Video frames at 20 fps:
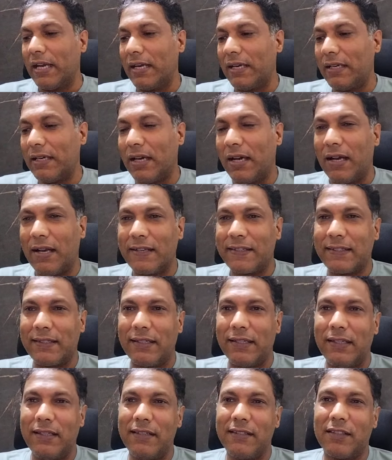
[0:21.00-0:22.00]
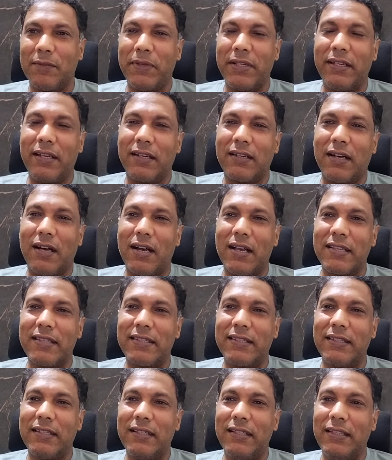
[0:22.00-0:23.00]
And lastly, Zemene
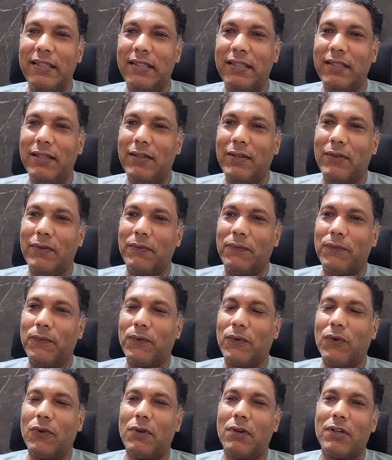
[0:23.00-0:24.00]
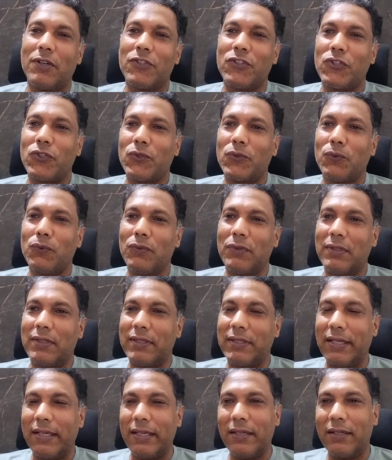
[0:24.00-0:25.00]
Kassie wants to
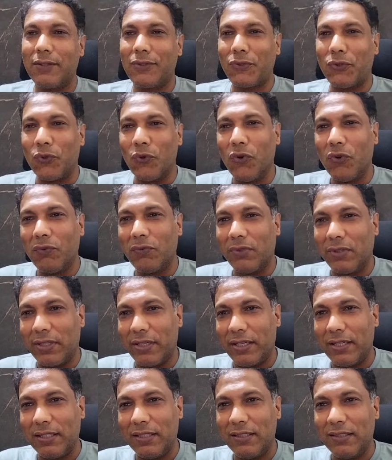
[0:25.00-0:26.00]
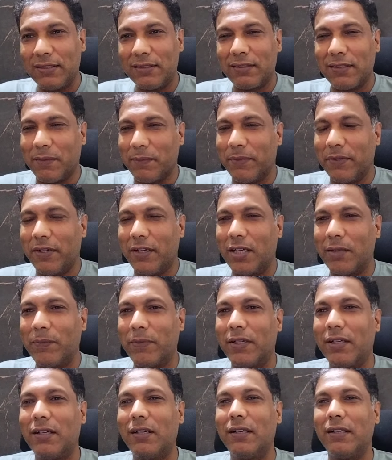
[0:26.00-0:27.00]
take over Addis
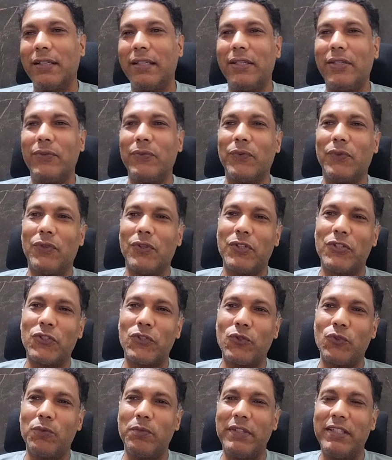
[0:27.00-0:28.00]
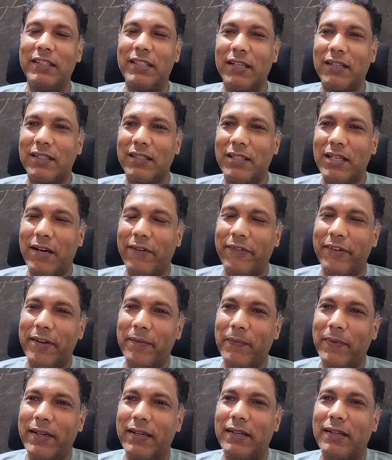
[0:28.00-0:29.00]
Ababa. He wants to be the
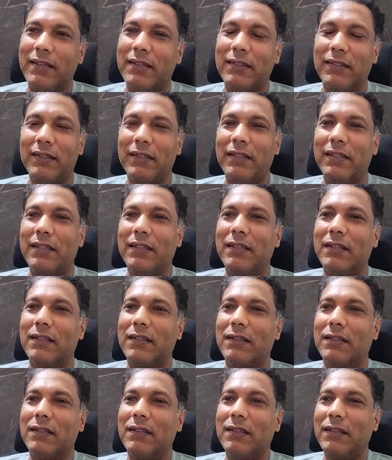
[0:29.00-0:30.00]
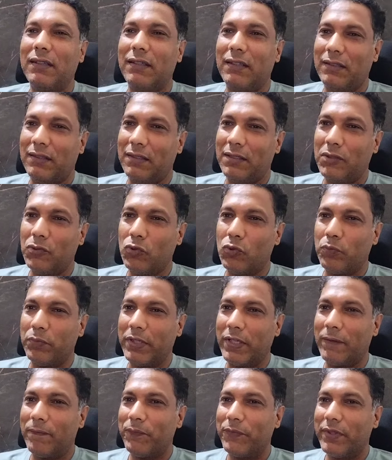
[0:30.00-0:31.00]
government in
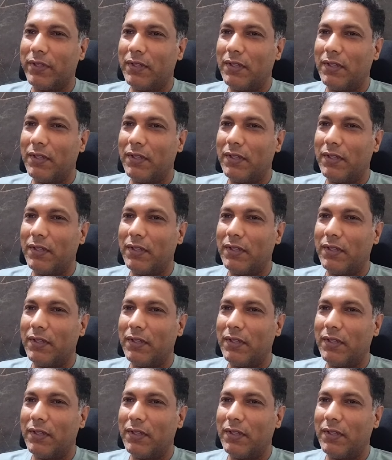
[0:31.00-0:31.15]
Ethiopia.